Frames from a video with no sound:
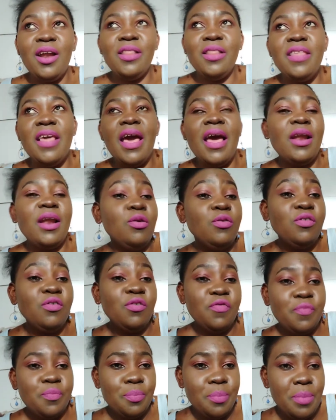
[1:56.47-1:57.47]
there are a lot
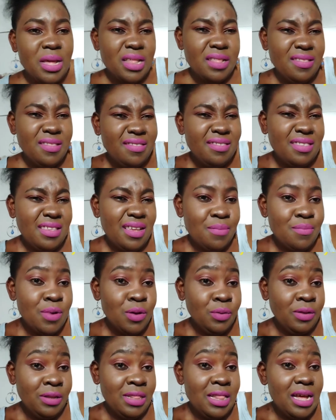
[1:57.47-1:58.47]
of myths
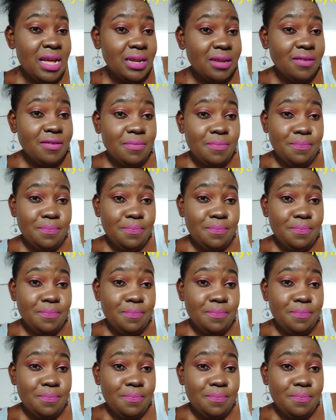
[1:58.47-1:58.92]
about that,